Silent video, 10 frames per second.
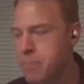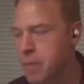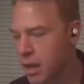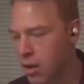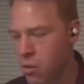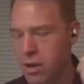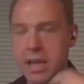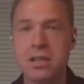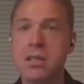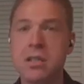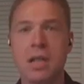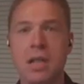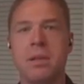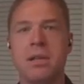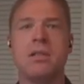uh, or it just in startup
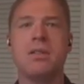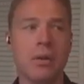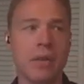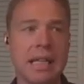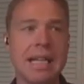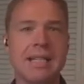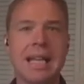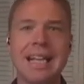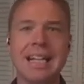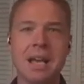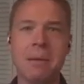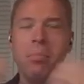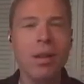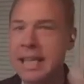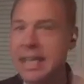pitches generally is that they just
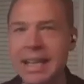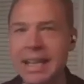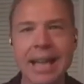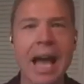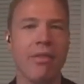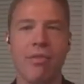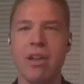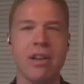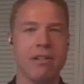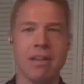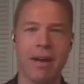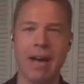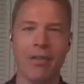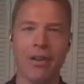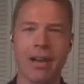completely lack a theory about
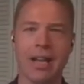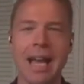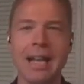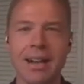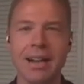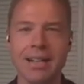how they're going to get there.